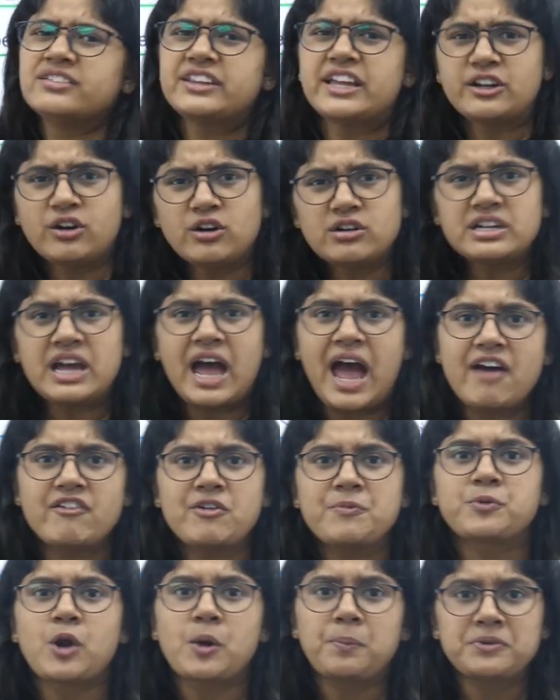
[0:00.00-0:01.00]
They don't
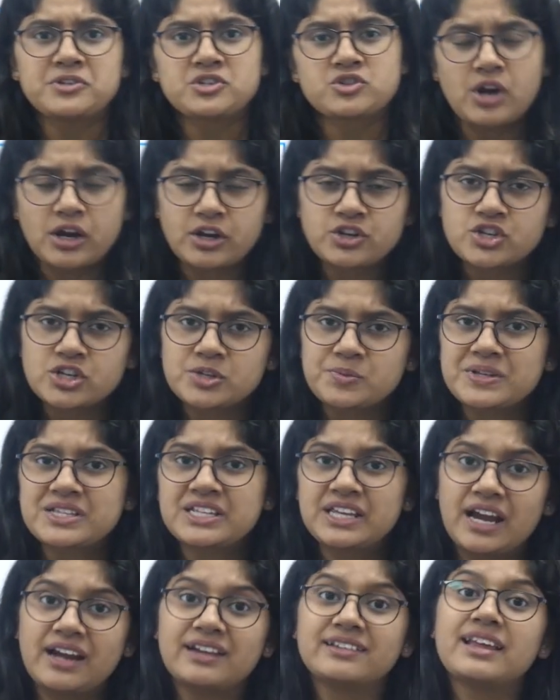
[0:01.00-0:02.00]
have a proper structure,
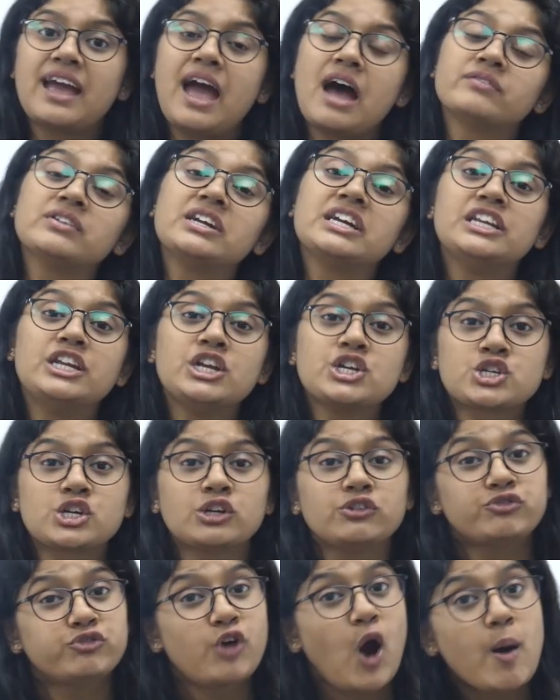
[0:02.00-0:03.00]
but yeah, they have the
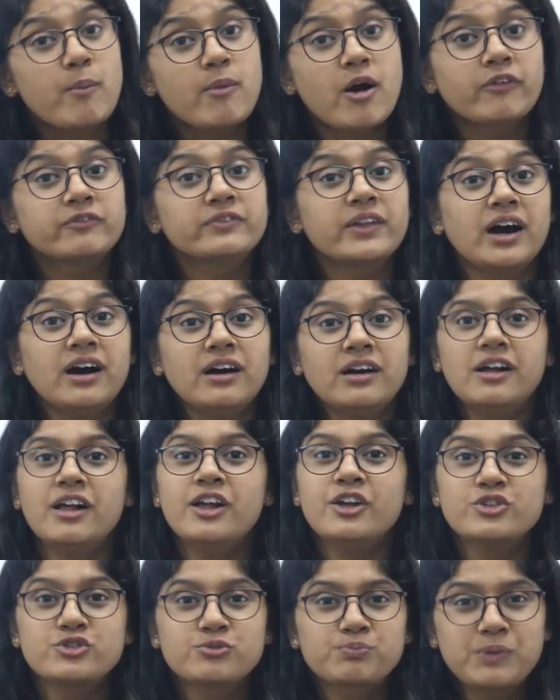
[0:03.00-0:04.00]
initial form of the
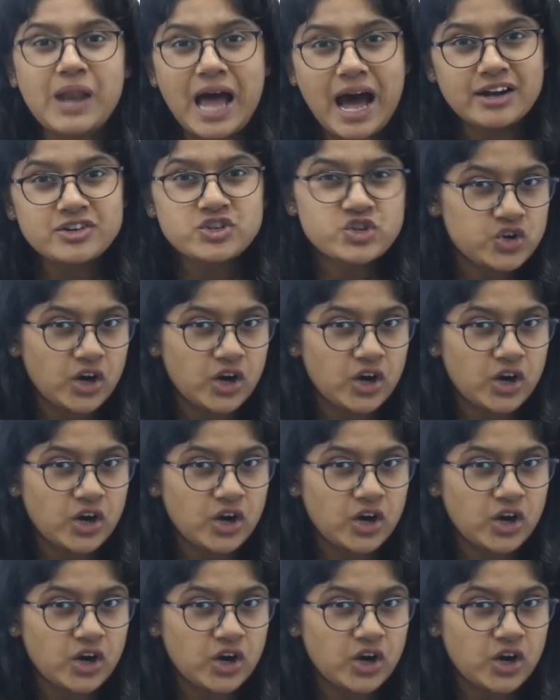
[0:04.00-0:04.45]
plant